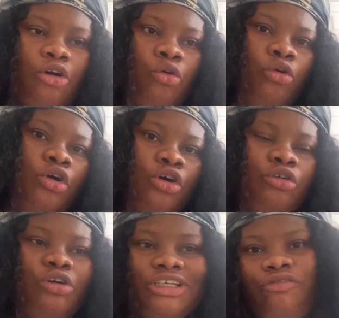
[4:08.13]
oh
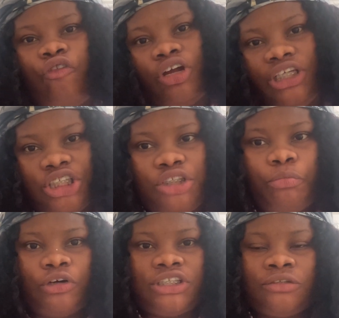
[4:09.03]
no, it's furnished,
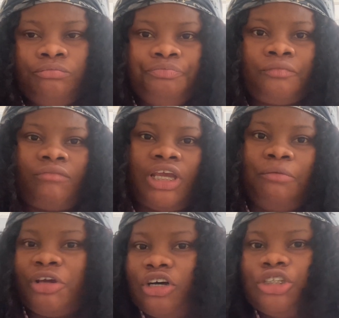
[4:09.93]
but
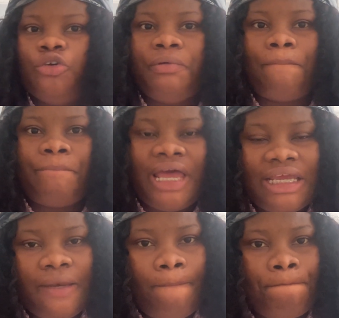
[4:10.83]
because you'll be
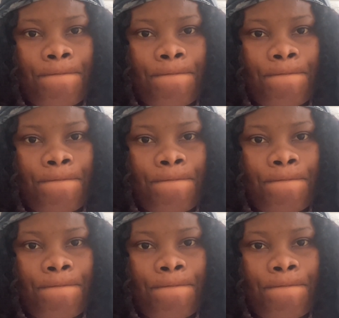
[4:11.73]
paying.